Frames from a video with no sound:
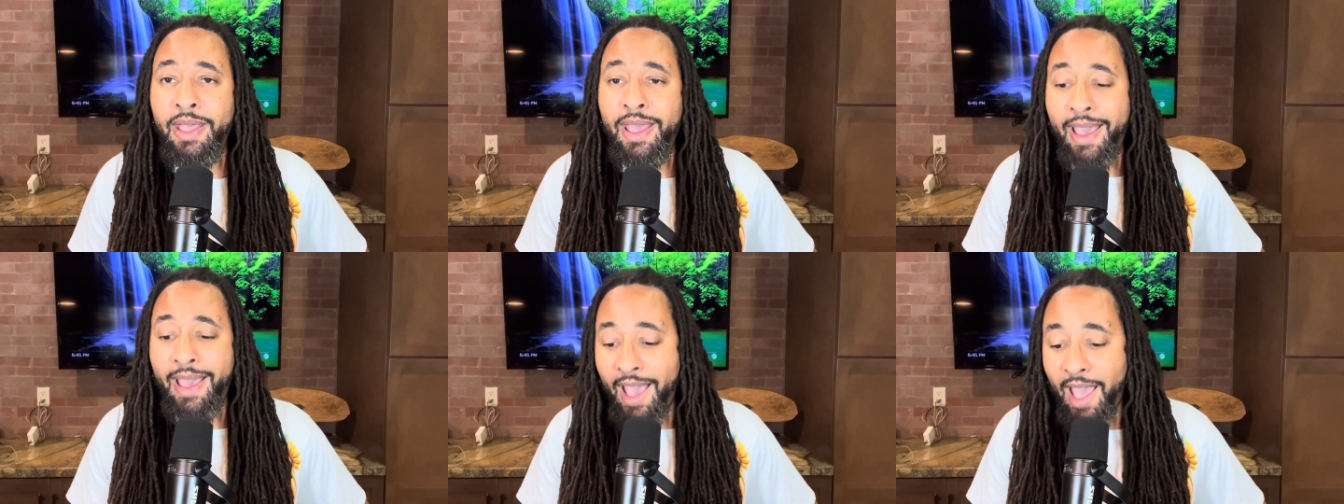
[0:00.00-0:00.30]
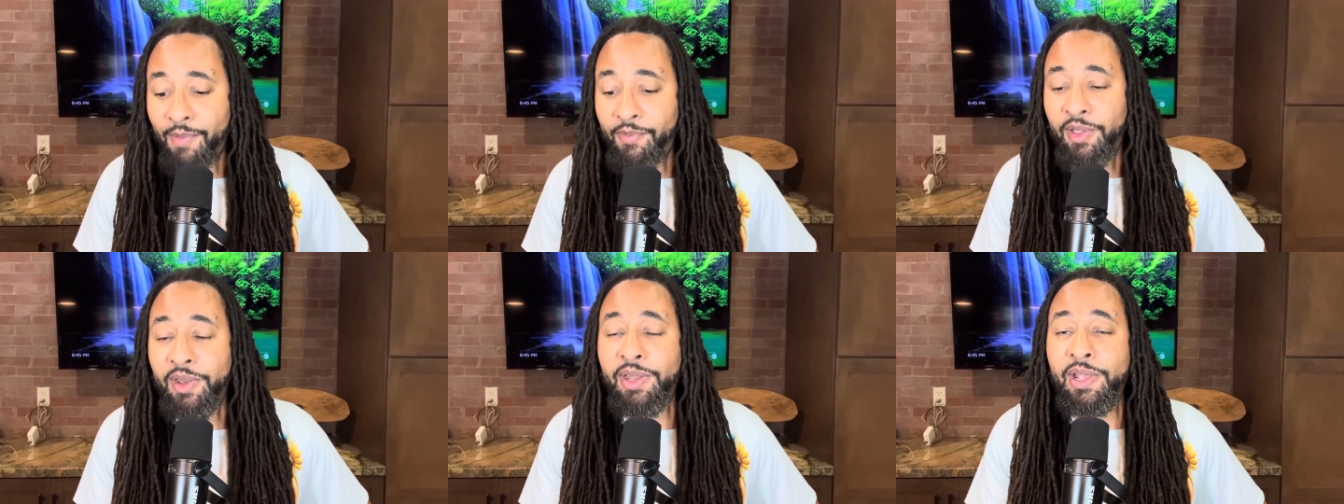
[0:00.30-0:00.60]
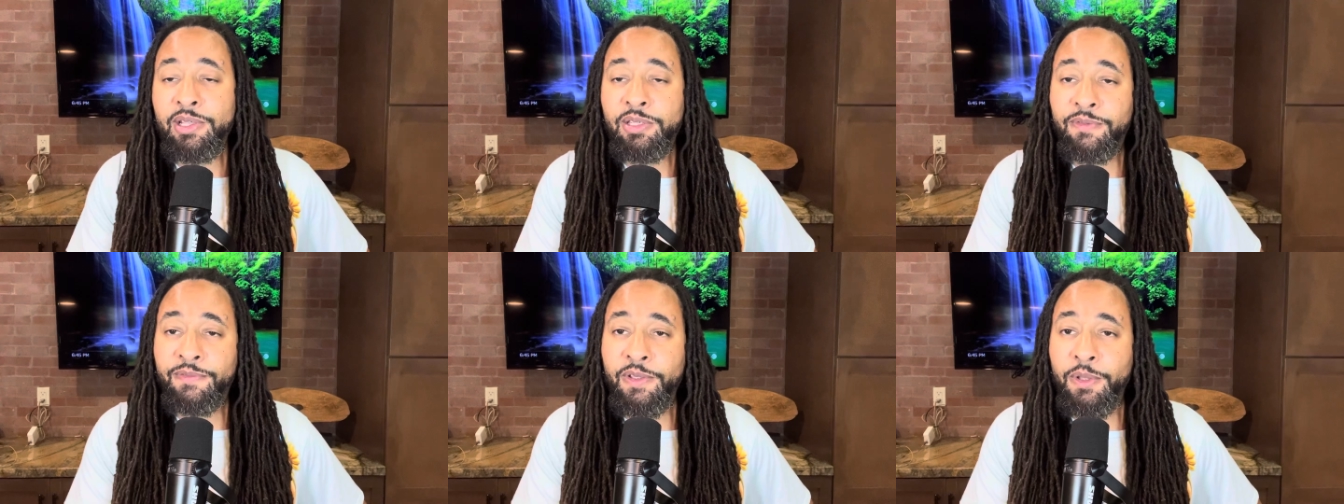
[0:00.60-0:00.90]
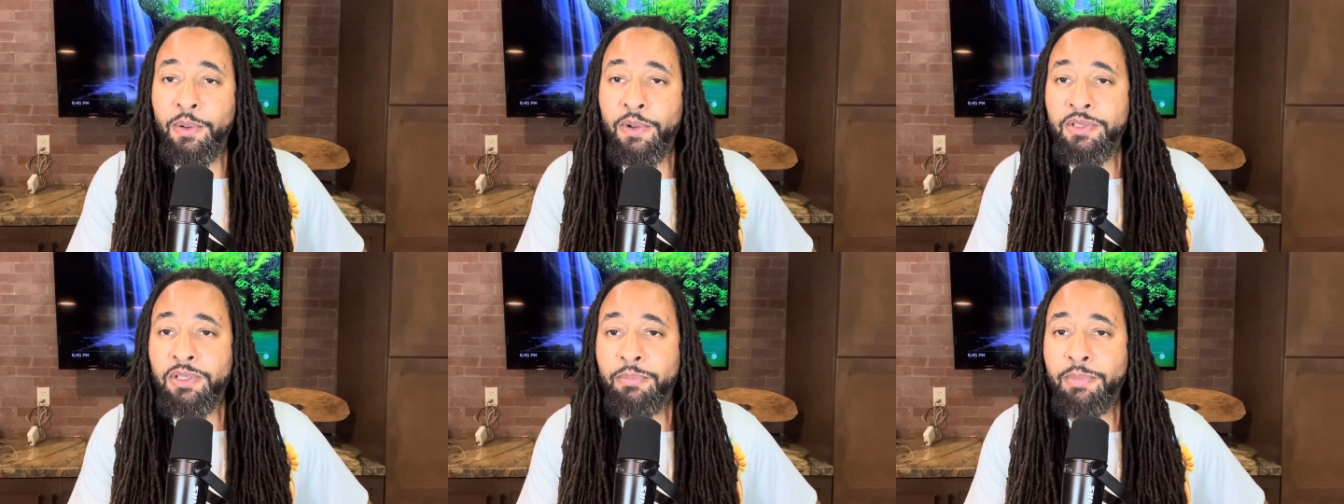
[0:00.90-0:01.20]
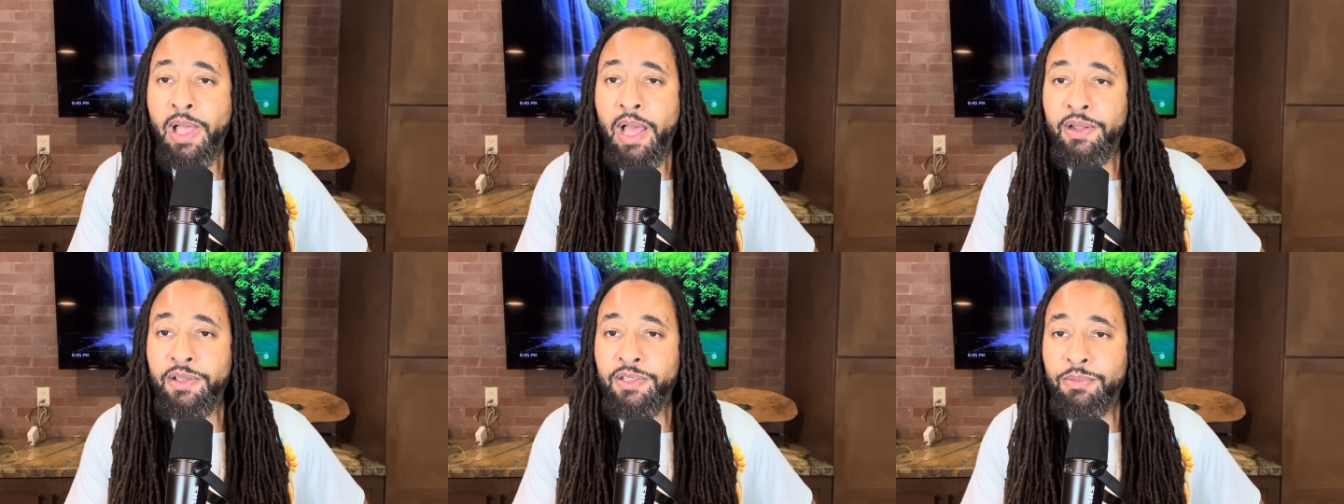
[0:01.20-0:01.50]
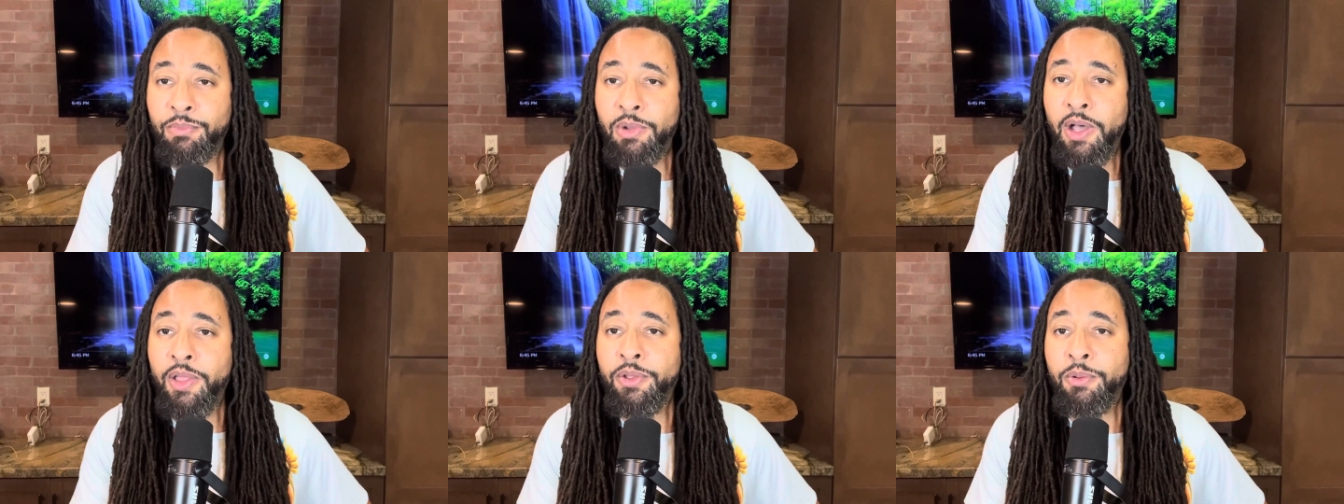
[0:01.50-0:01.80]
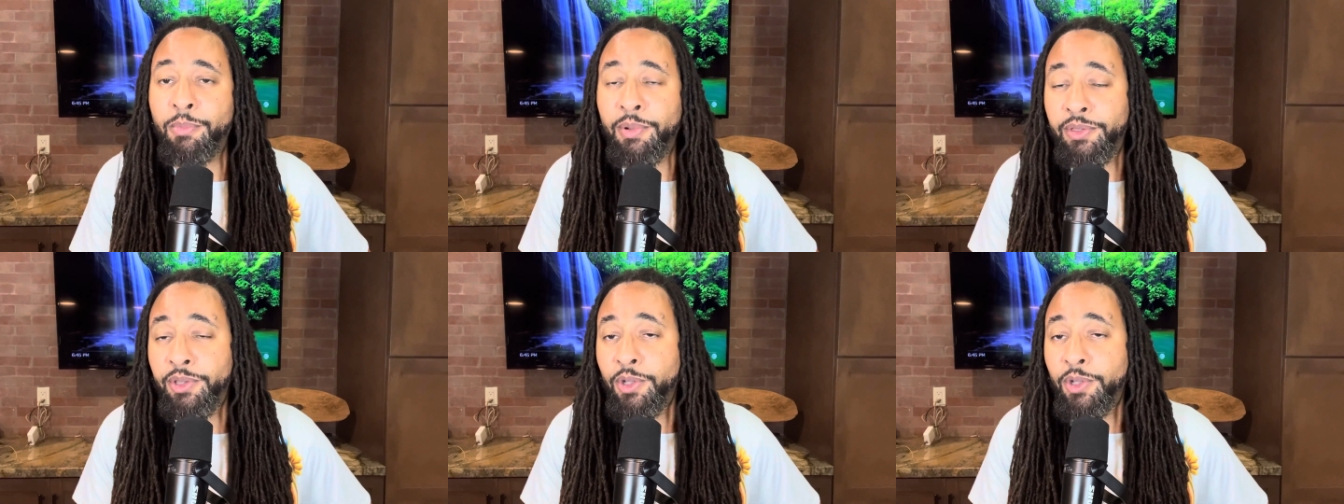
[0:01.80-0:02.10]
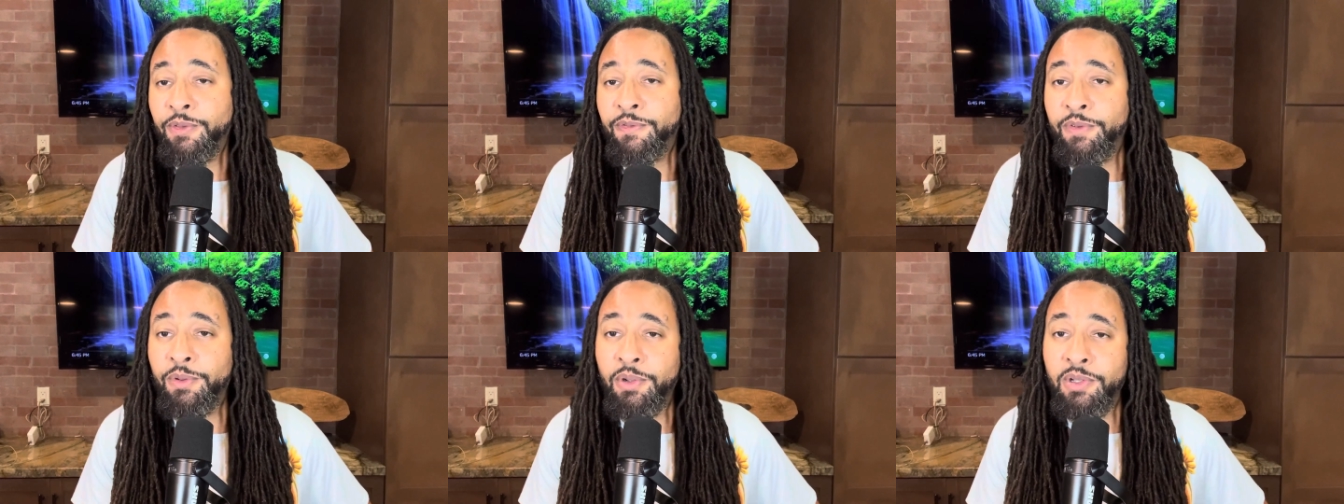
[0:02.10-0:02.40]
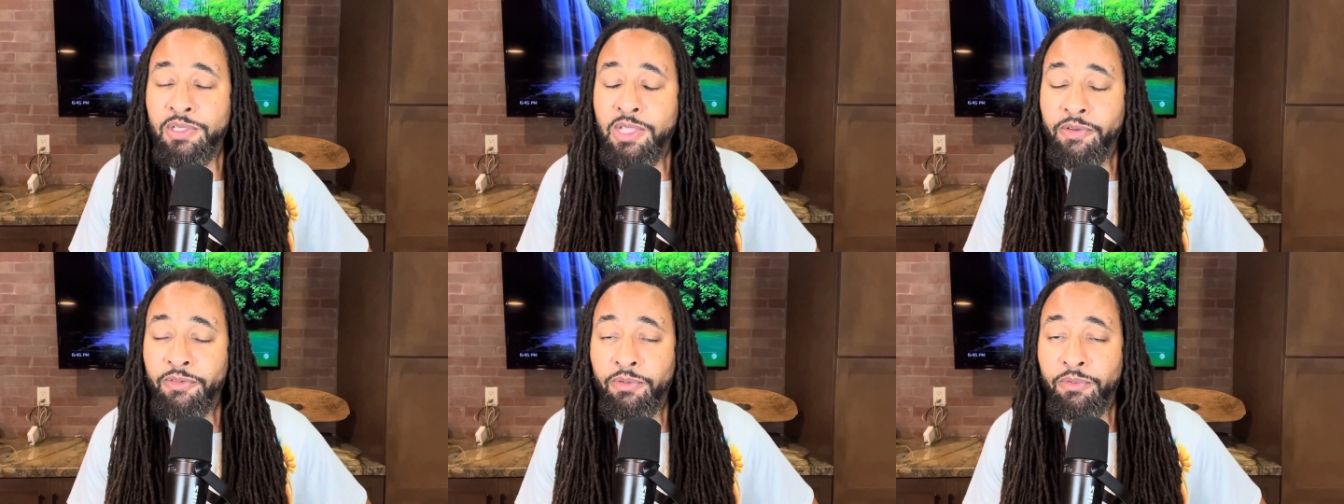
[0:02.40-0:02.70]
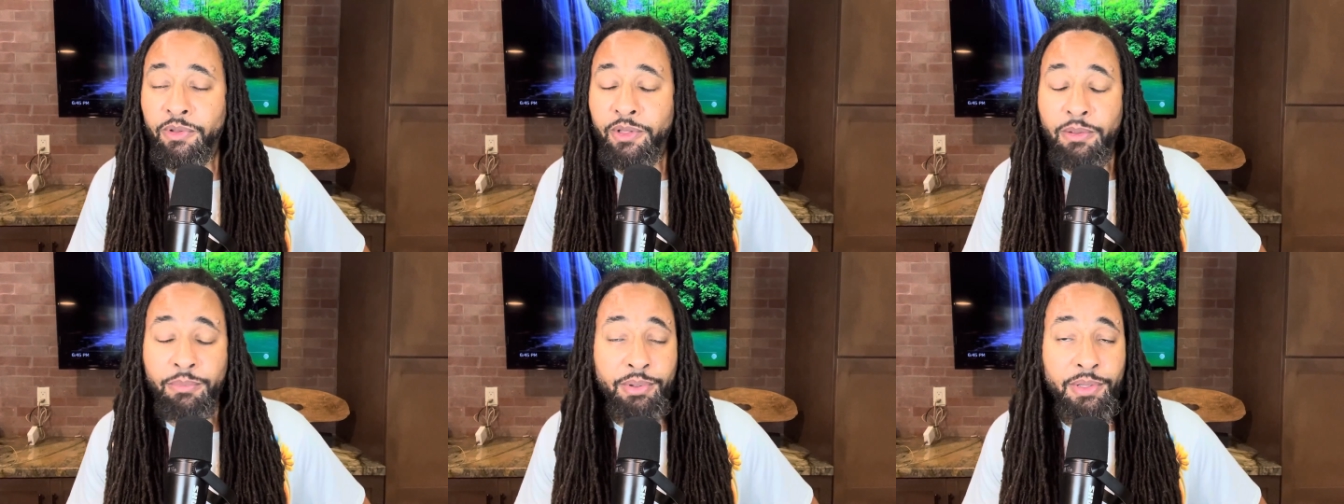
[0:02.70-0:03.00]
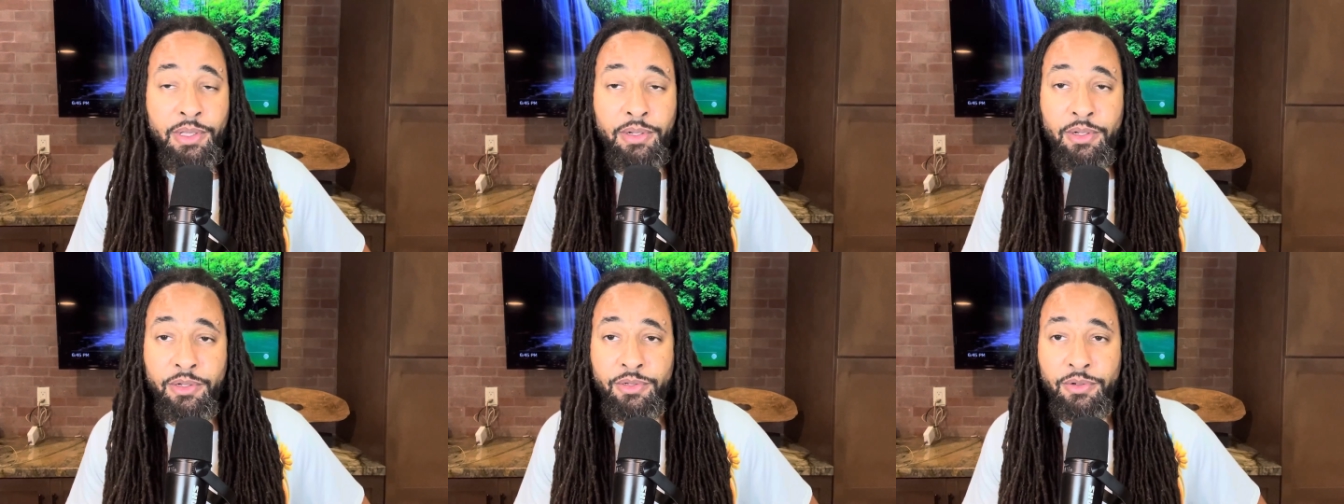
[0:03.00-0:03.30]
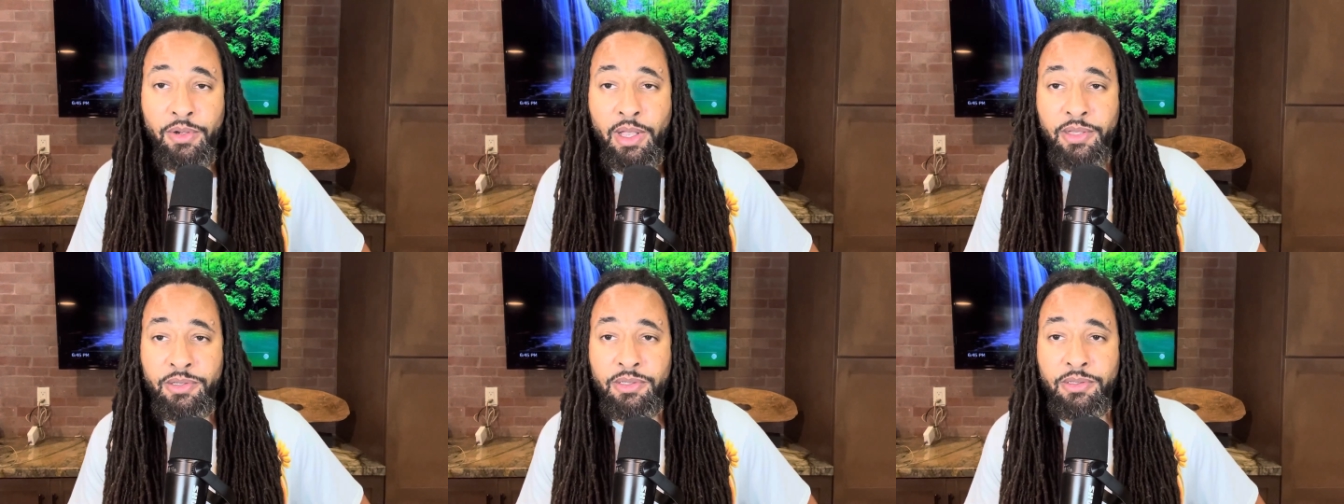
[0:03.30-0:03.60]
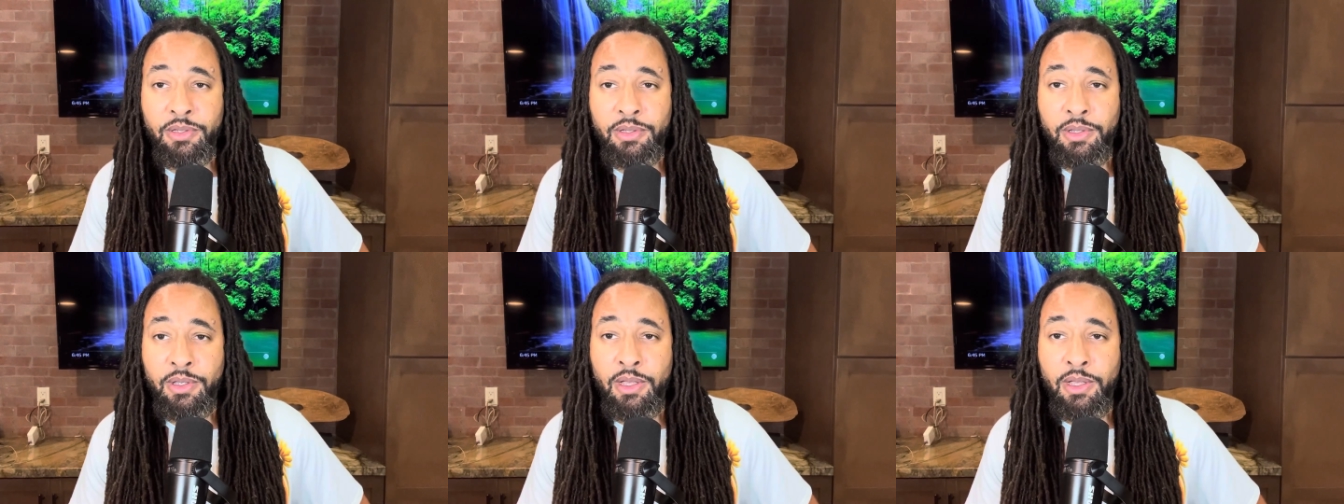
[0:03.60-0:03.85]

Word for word: having these feelings about his mother, but those feelings never really being addressed,